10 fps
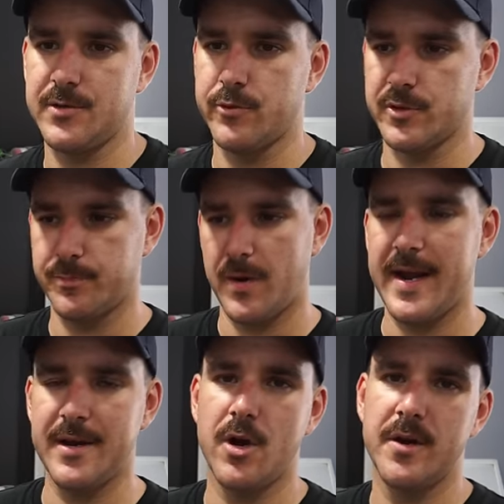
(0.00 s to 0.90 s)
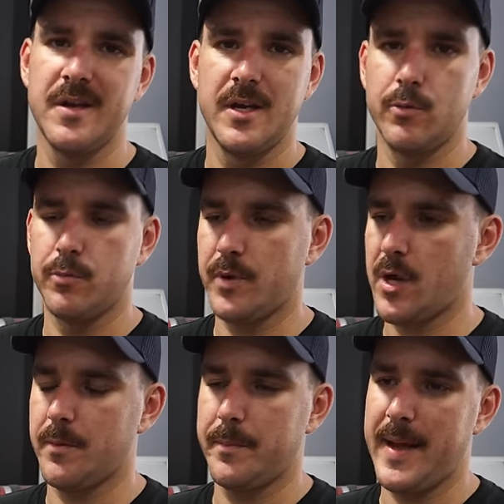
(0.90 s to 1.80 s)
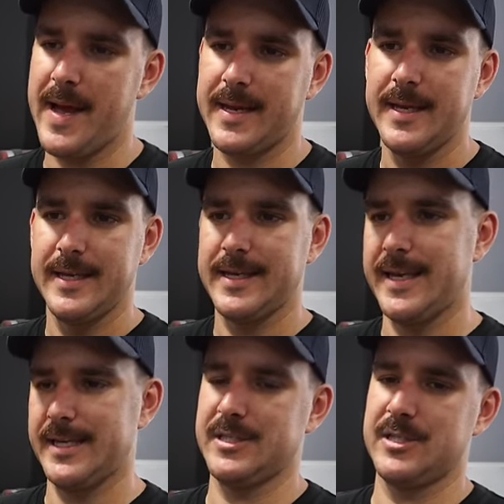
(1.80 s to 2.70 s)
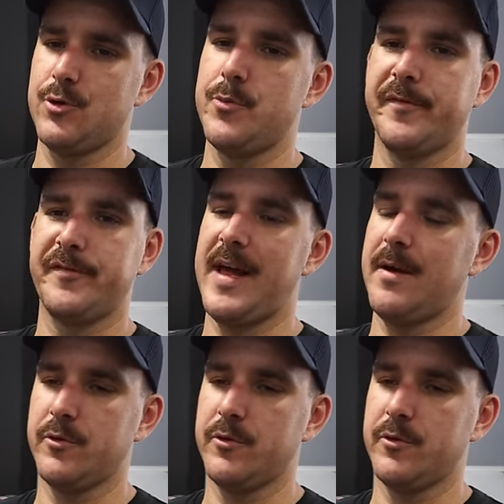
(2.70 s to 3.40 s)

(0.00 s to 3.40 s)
so we'll spray it on, we'll block it back, get it super flat.